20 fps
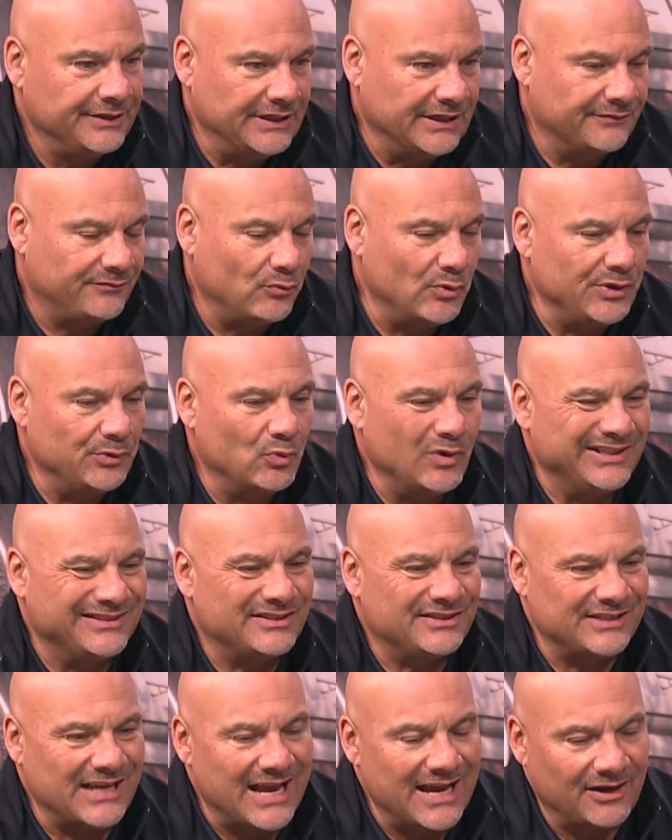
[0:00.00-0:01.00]
If we win
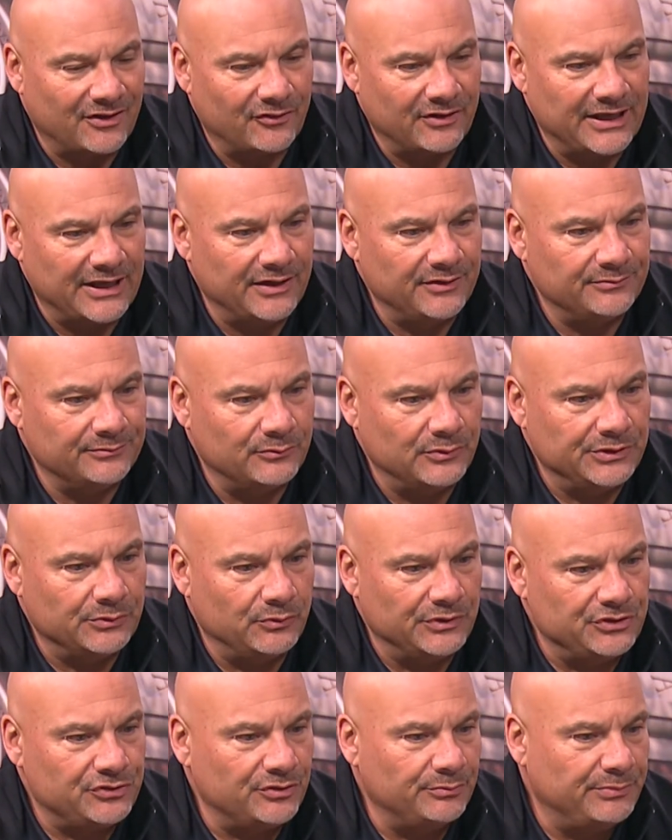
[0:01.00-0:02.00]
Saturday,
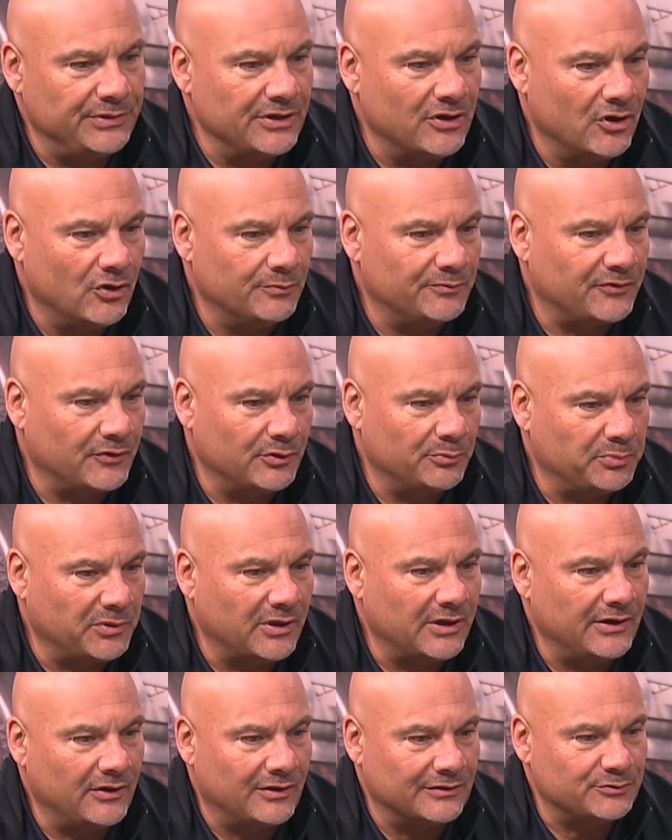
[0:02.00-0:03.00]
we should be home for the
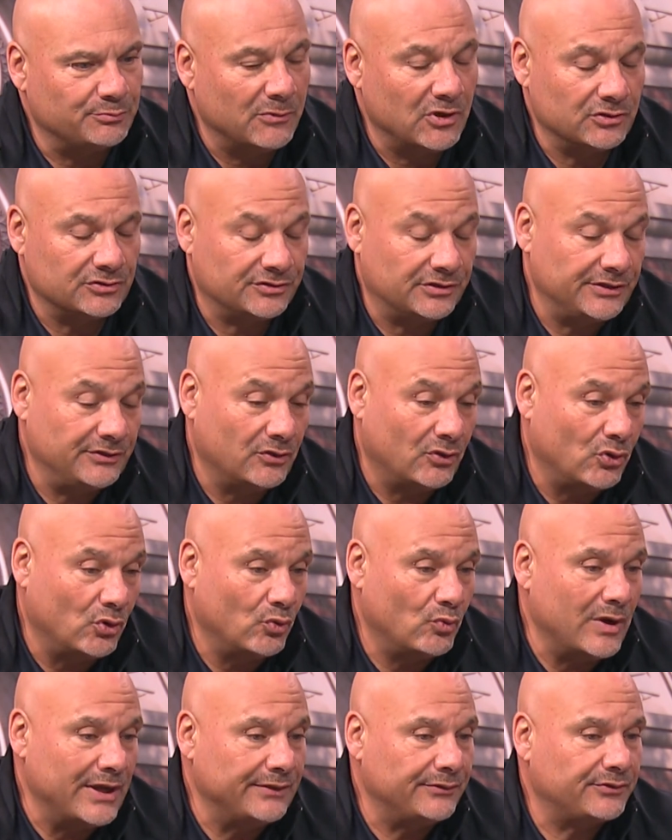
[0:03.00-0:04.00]
playoffs mostly the
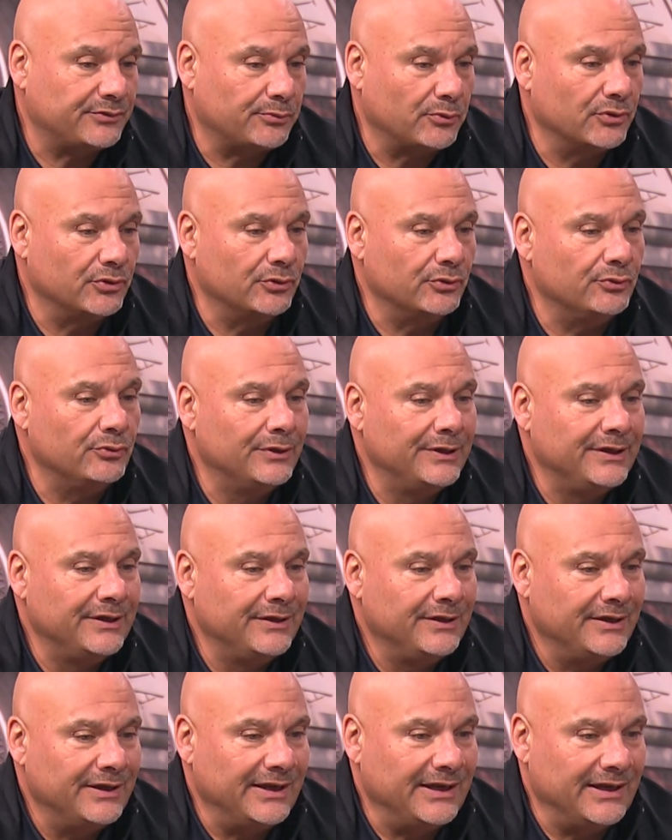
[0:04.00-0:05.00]
whole way through.
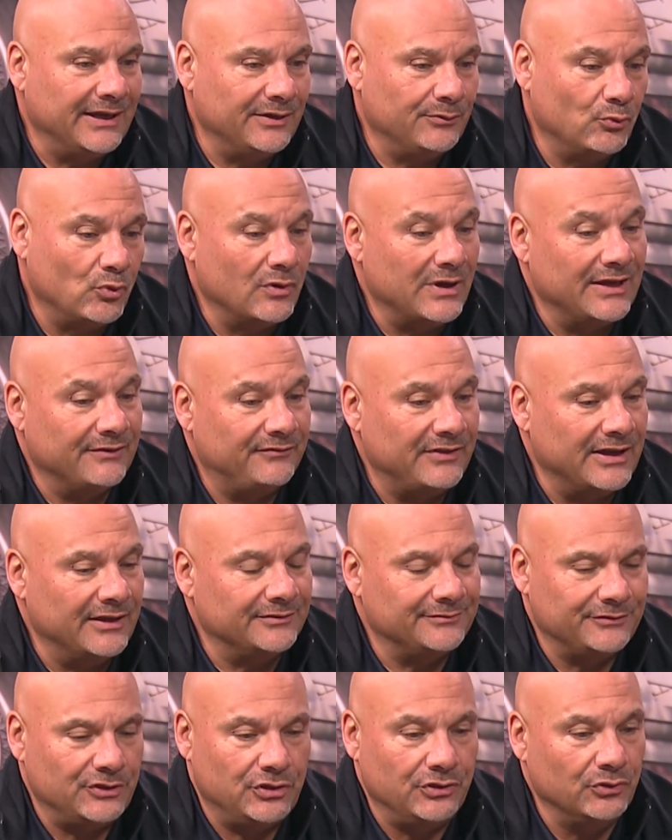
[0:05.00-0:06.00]
And we'll have
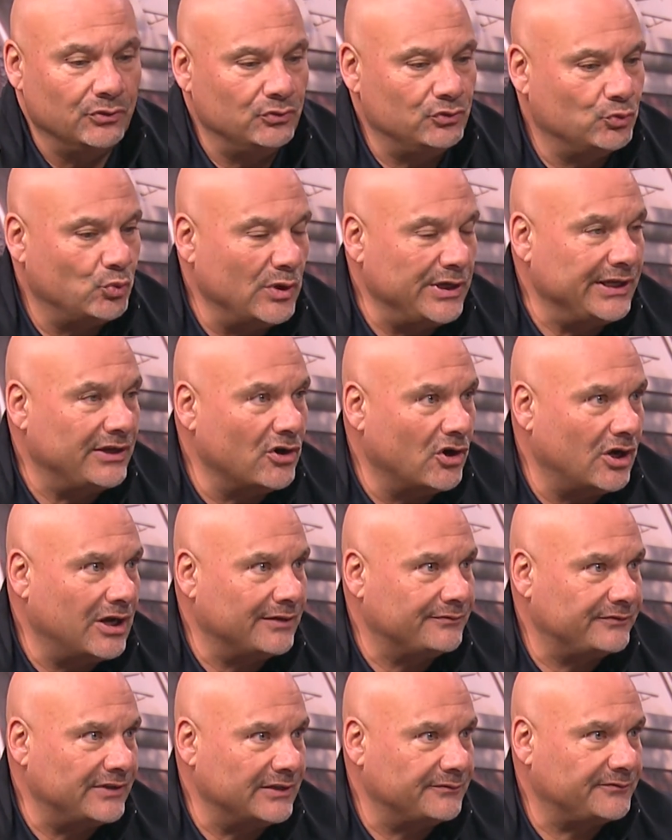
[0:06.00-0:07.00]
that huge week
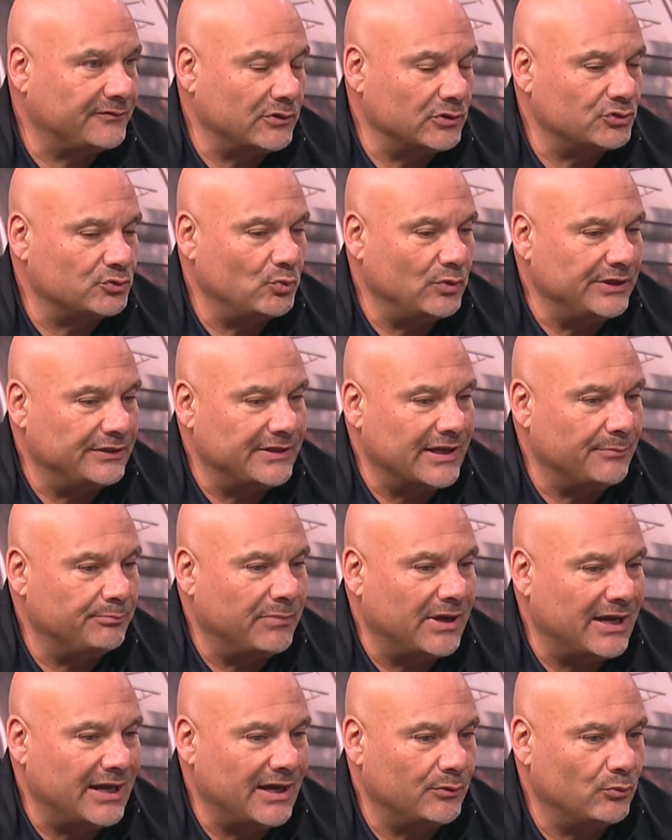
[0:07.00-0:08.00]
off, that first week,
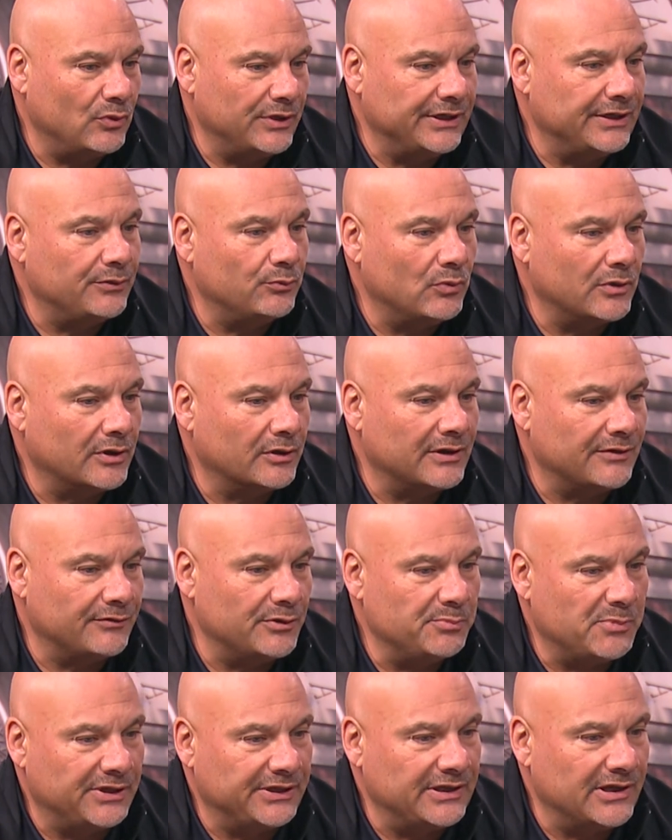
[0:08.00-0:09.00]
that bye week, where
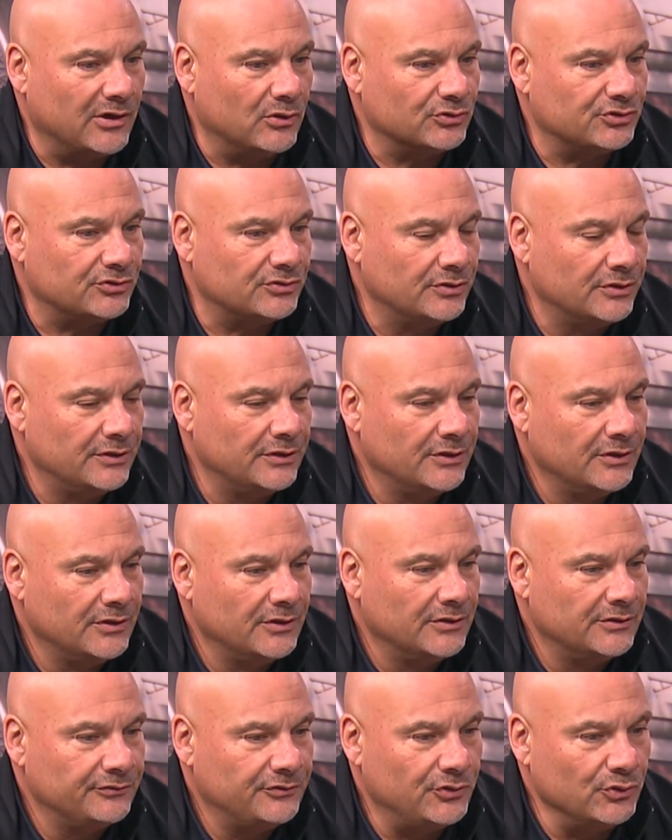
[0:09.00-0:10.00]
everybody else,
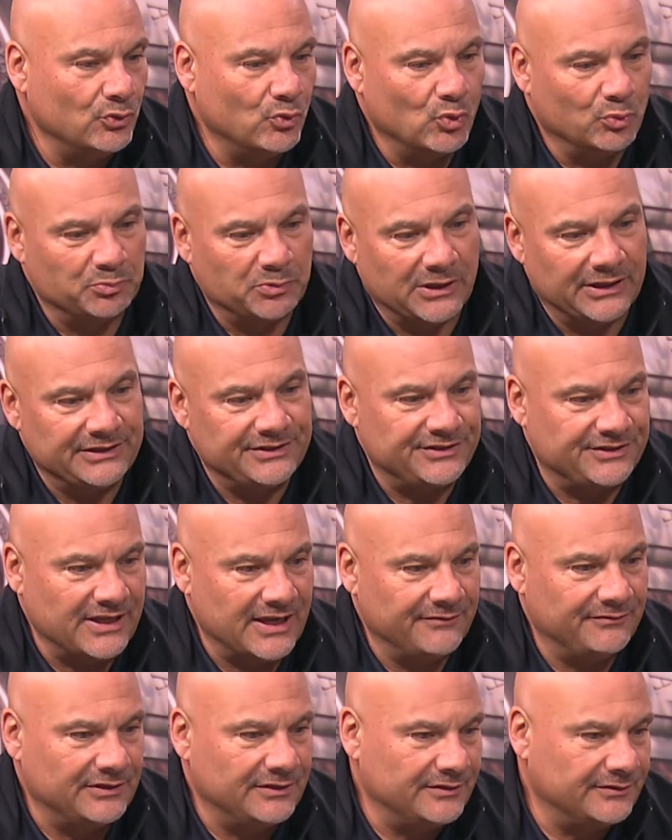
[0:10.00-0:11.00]
2 will play
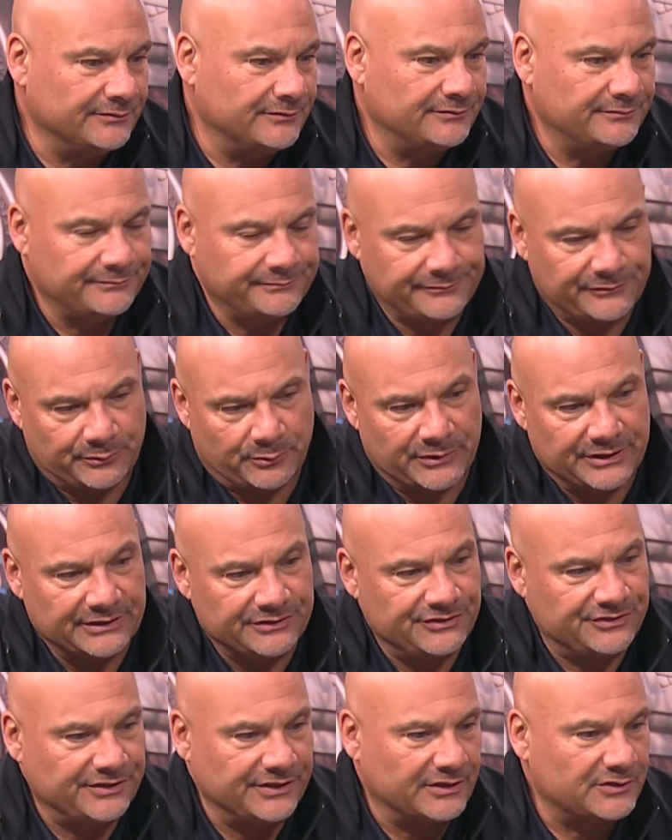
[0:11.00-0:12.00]
7 and 3
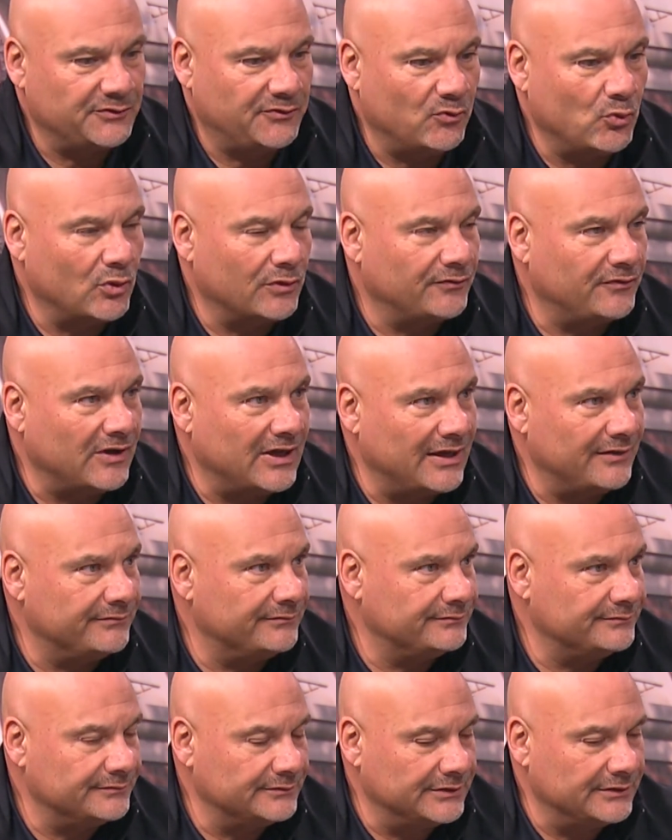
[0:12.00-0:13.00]
is 6, 4,
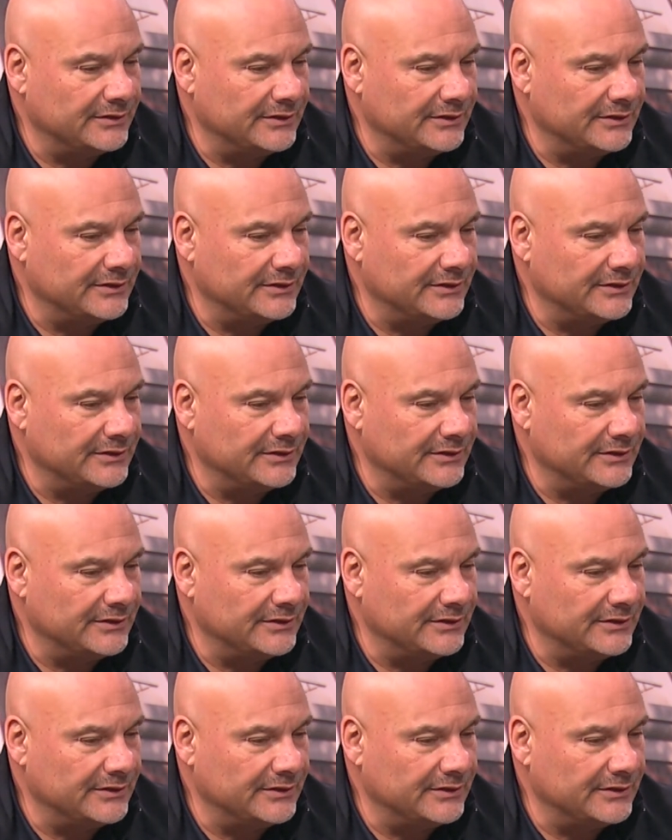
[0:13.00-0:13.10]
5. And